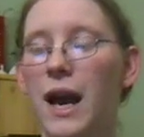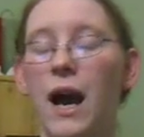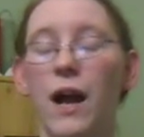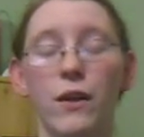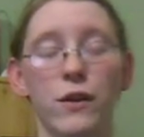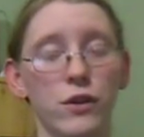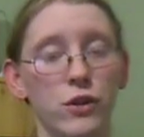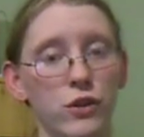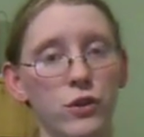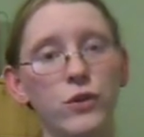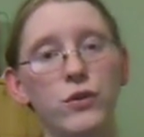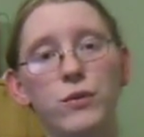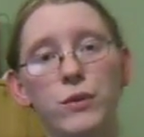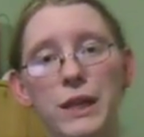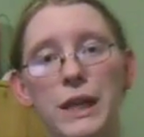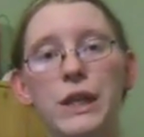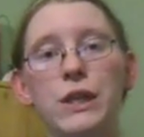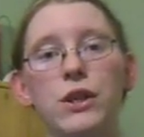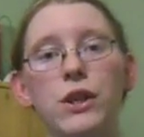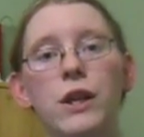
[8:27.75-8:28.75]
Other students
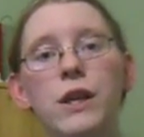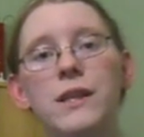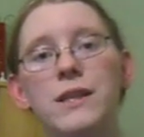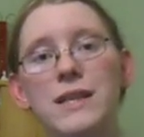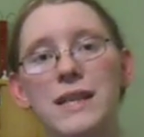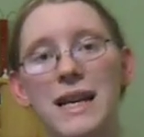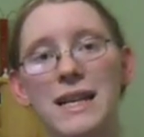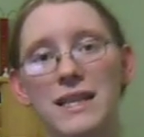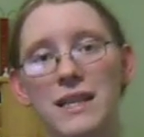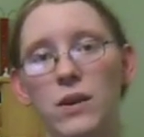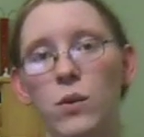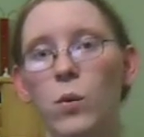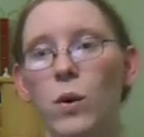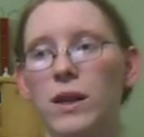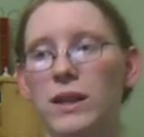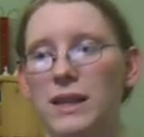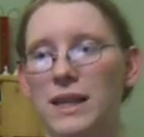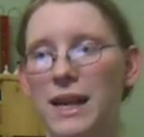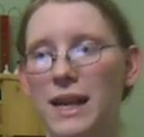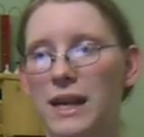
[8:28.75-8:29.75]
will take turns guessing
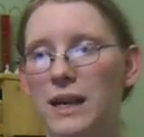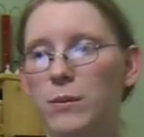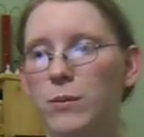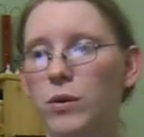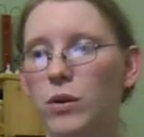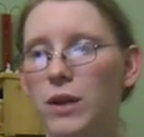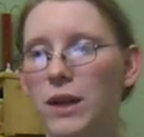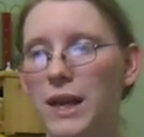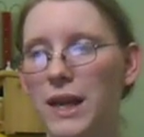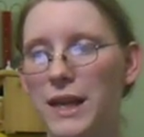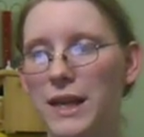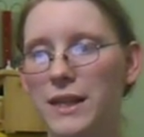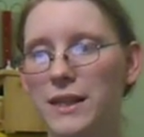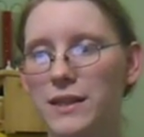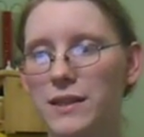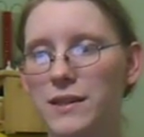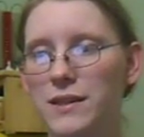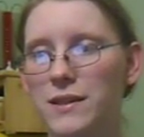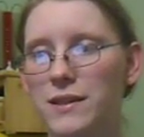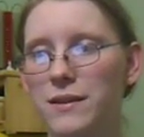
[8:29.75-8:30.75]
what the animal
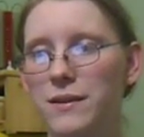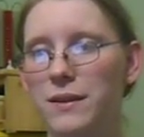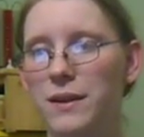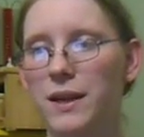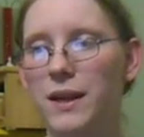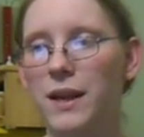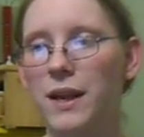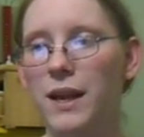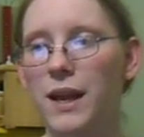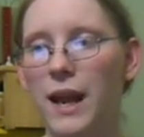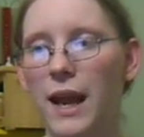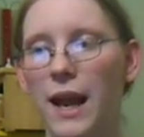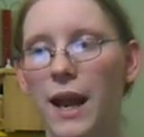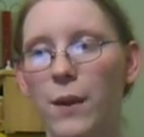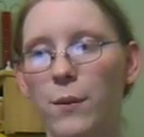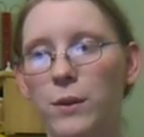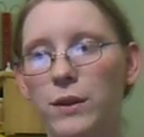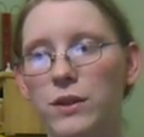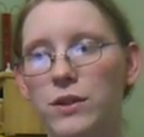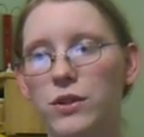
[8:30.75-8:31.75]
is,
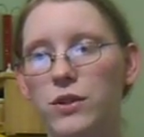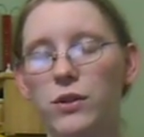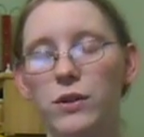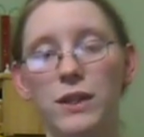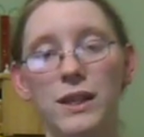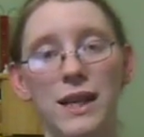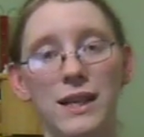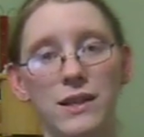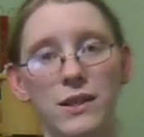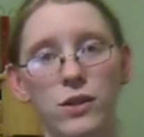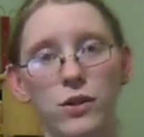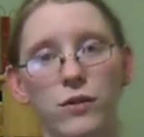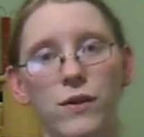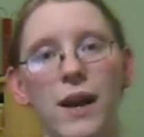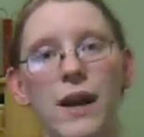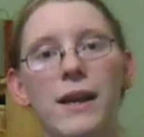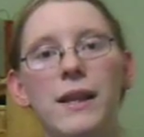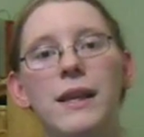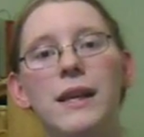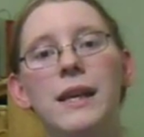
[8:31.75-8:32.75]
and when the student guesses
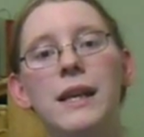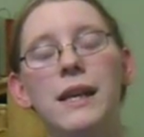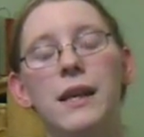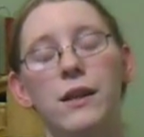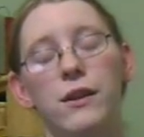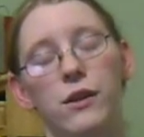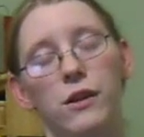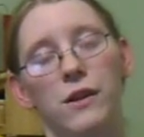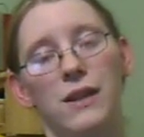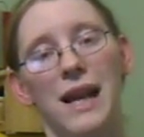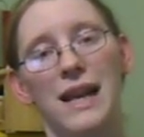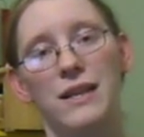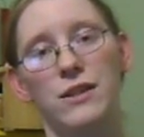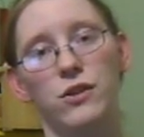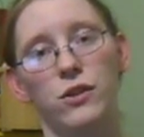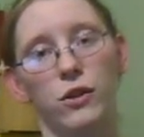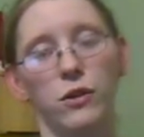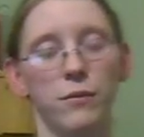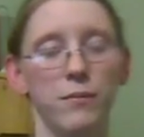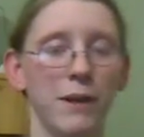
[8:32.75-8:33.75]
correctly, either
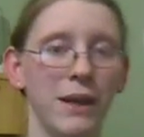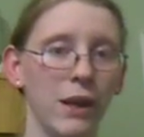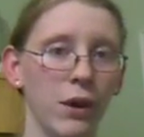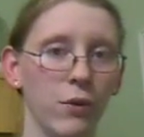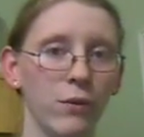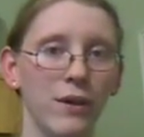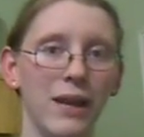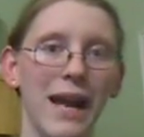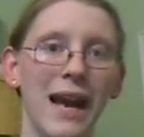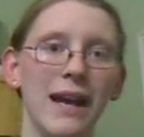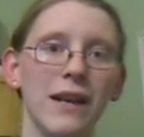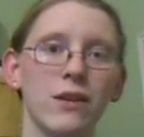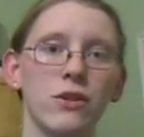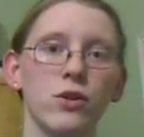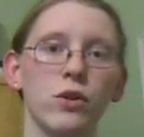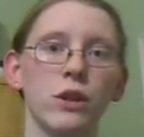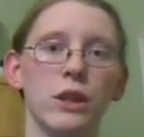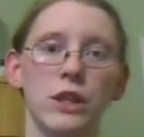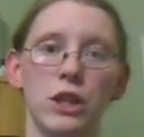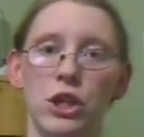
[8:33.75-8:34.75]
that student may go
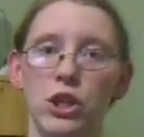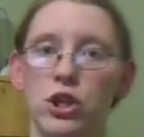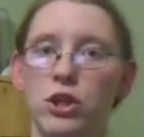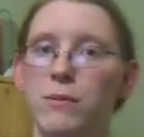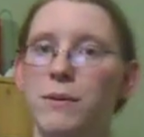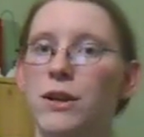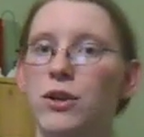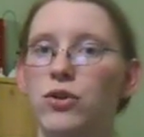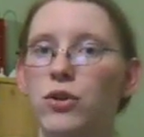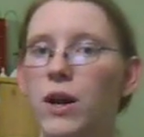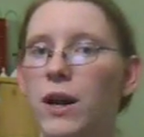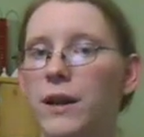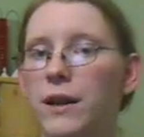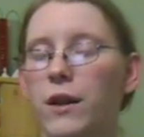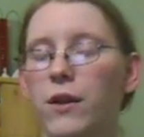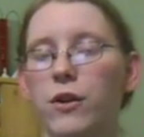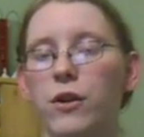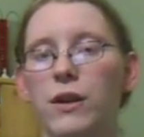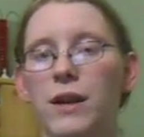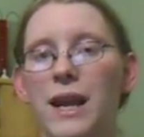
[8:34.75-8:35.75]
next or the teacher may draw
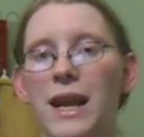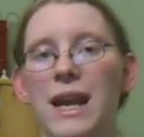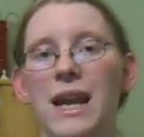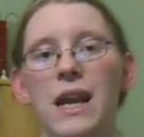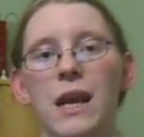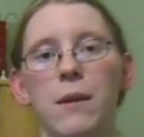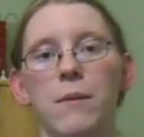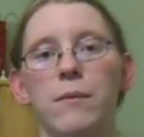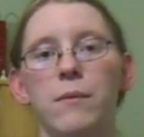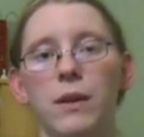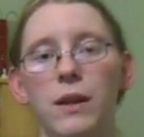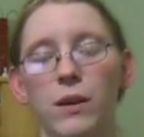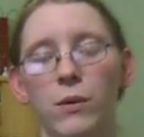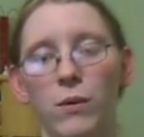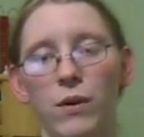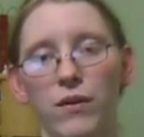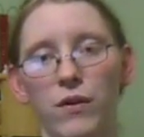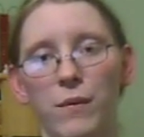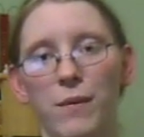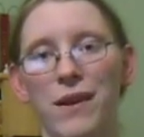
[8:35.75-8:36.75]
another name
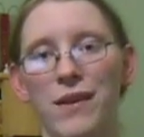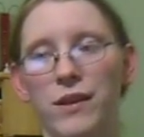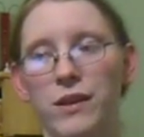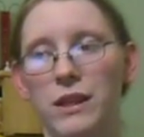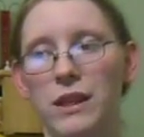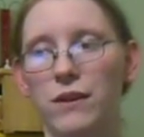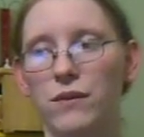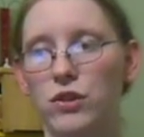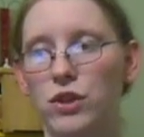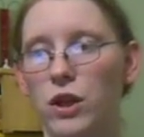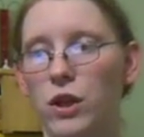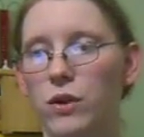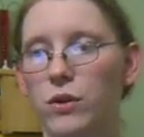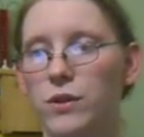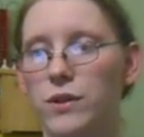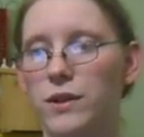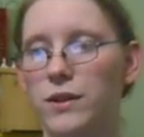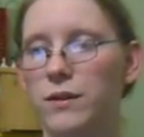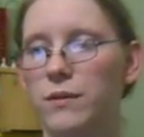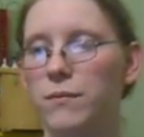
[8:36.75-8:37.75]
in whatever method they've
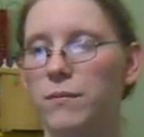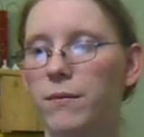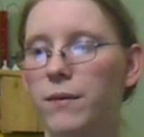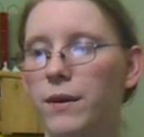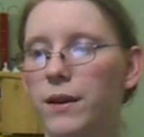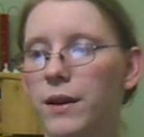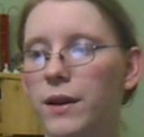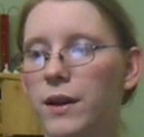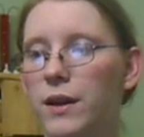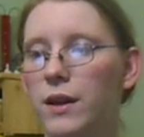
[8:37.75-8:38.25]
chosen.